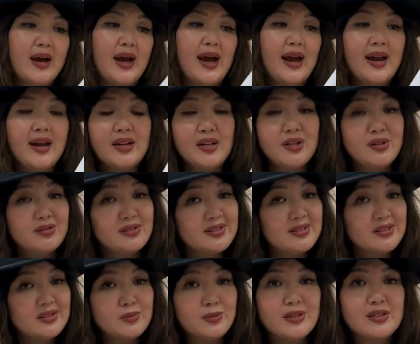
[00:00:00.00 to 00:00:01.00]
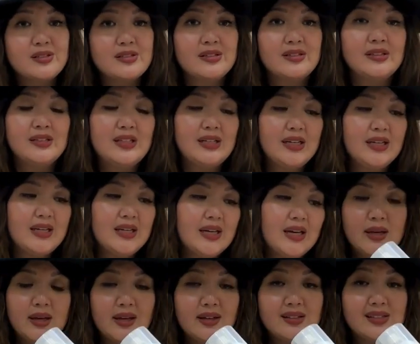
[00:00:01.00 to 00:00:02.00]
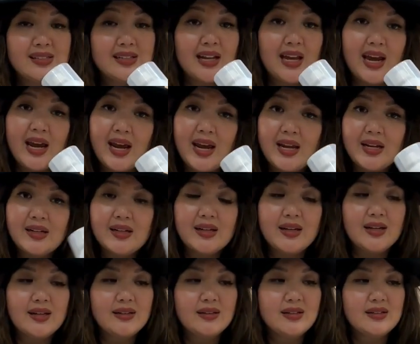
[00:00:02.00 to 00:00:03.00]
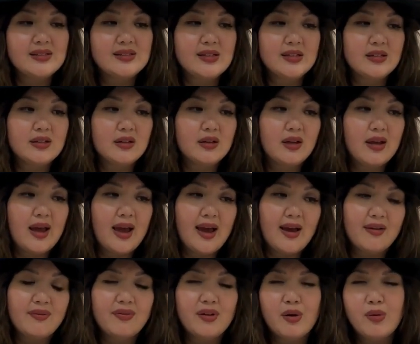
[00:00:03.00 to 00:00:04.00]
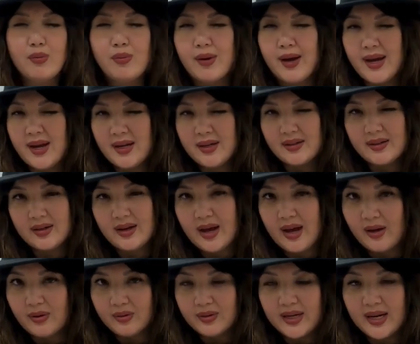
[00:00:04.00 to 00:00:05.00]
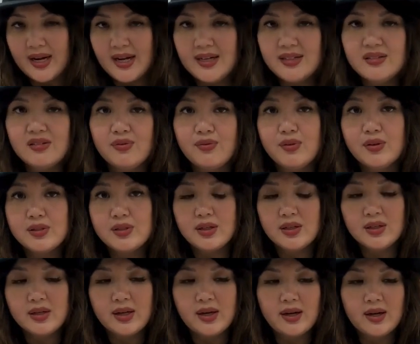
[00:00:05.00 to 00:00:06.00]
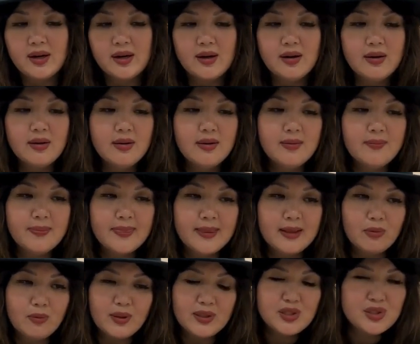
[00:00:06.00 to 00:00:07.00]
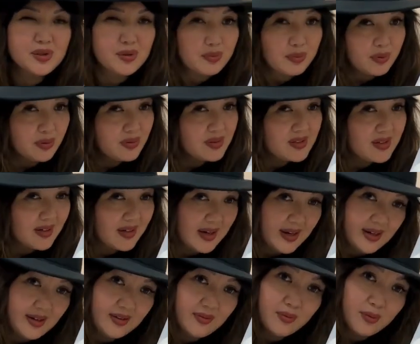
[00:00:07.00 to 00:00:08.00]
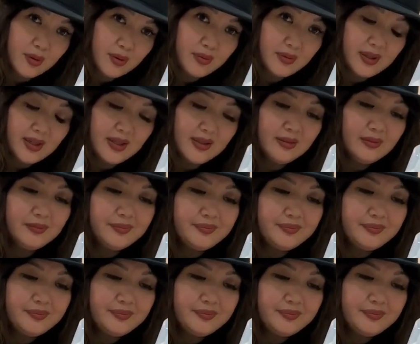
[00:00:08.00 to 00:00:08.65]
I use this personally. It's light, it doesn't have a white outcast for dark hair once your roots are kind of grown in.